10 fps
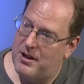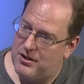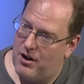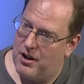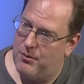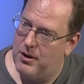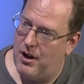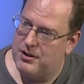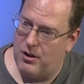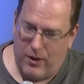starting three
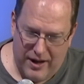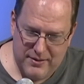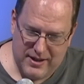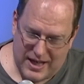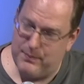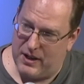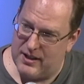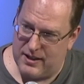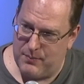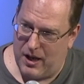also, and Cespedes
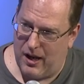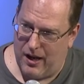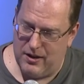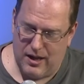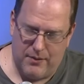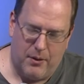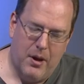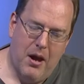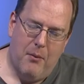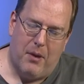is my uh, uh,
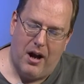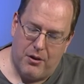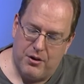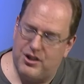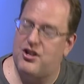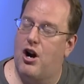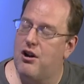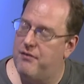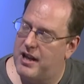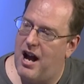my other starter
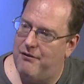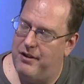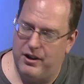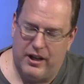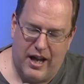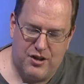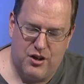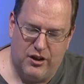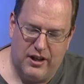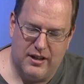for the outfield in the National
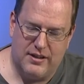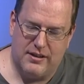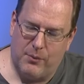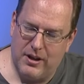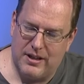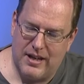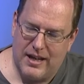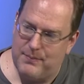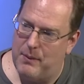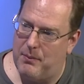League is someone that takes
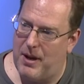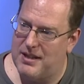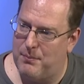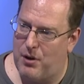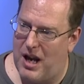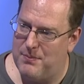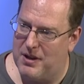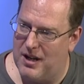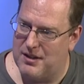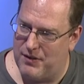people by surprise
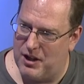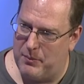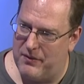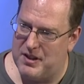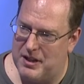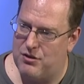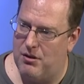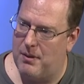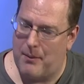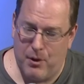because of a little bit of his history.
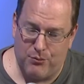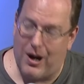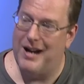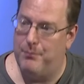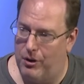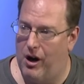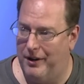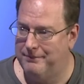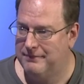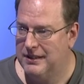But I put Ryan Braun
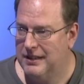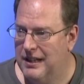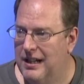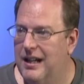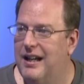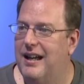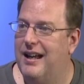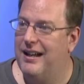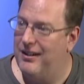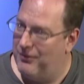
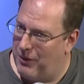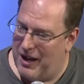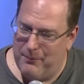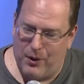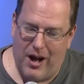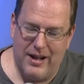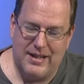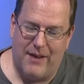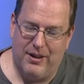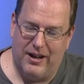Ryan Braun is I
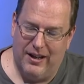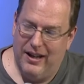having. Could, I